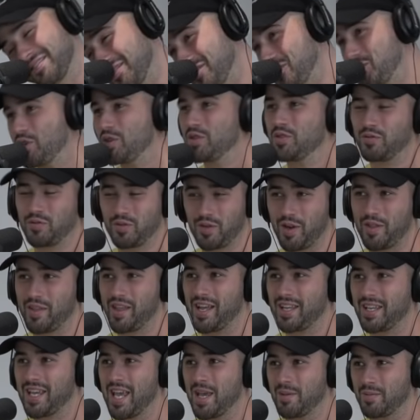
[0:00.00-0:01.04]
She's in front of
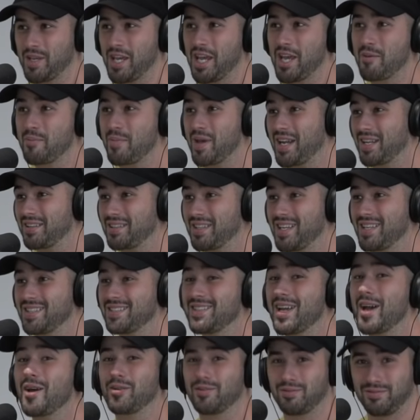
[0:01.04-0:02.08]
that cam, cam making yeah. that
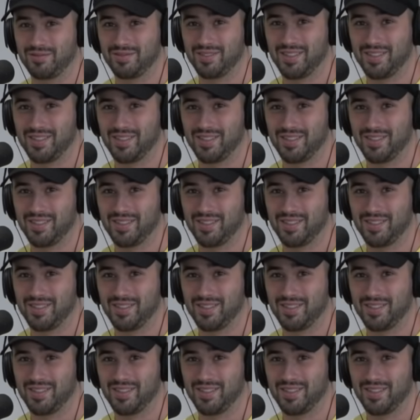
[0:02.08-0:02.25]
dough.